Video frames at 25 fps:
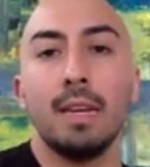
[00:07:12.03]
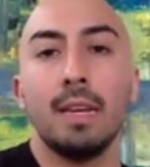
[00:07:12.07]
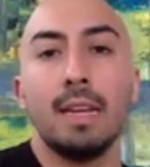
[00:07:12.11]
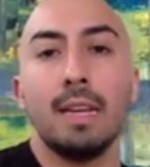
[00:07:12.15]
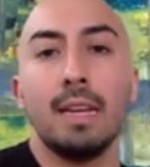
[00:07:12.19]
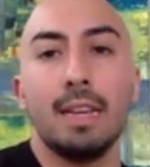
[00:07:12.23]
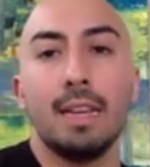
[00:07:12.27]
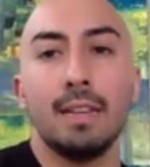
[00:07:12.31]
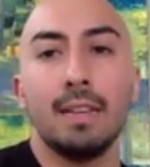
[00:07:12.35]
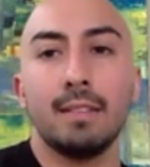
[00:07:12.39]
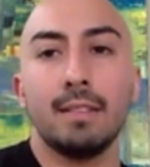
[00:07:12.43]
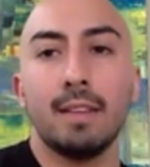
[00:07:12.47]

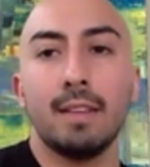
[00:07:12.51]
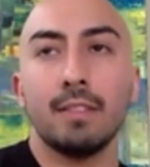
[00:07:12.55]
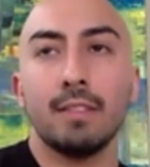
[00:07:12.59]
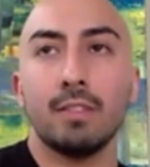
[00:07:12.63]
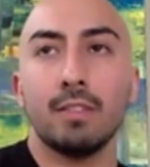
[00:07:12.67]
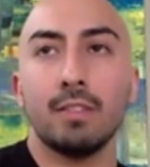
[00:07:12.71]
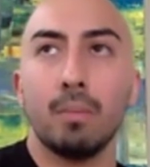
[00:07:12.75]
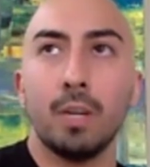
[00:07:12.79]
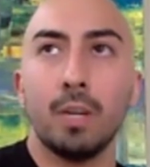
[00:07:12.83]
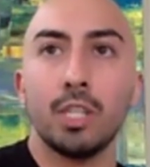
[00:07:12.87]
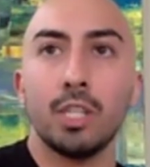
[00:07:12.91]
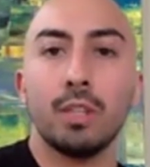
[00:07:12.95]
is not
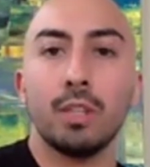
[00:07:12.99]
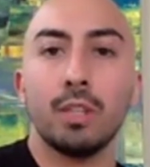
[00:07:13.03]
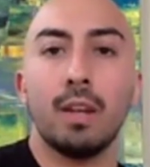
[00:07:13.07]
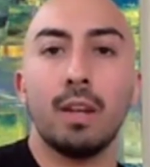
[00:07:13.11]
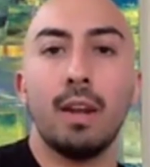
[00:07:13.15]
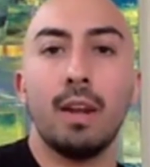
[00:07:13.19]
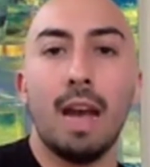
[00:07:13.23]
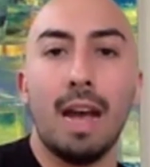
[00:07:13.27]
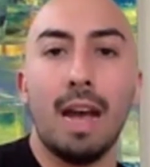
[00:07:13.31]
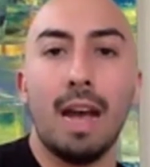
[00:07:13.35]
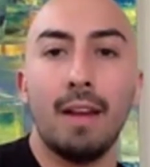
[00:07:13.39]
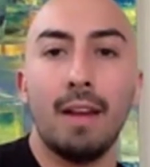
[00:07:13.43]
so much the
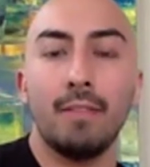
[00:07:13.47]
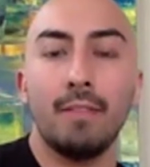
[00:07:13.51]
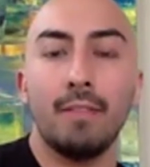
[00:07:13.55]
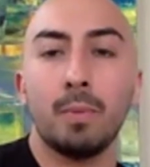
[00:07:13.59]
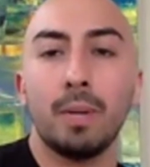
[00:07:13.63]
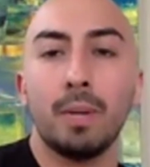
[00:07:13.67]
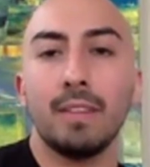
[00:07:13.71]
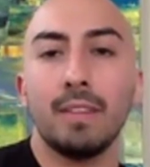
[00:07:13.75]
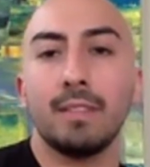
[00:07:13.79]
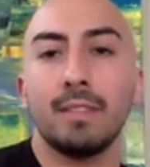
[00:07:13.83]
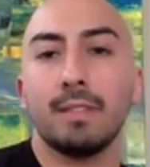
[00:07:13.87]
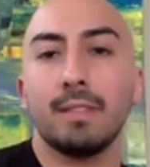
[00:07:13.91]
knives,
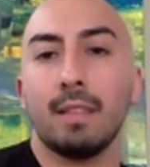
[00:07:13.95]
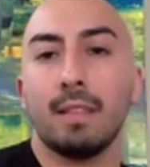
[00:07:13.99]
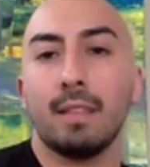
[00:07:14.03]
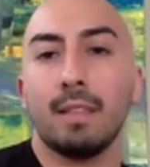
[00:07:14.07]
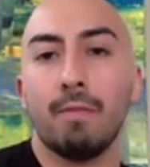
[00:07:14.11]
but it's the